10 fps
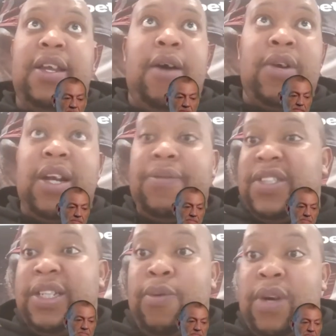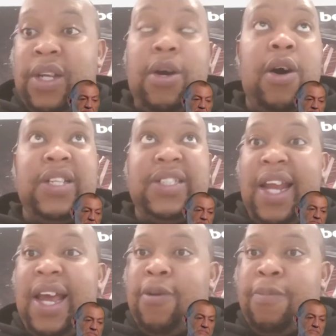I would love to see what the odds are
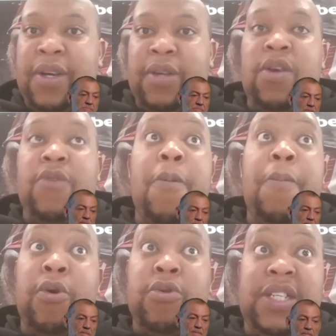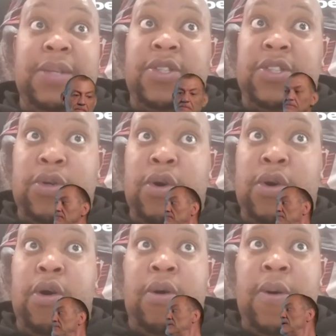like on Betway for both teams to
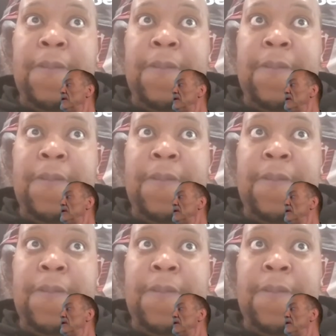score.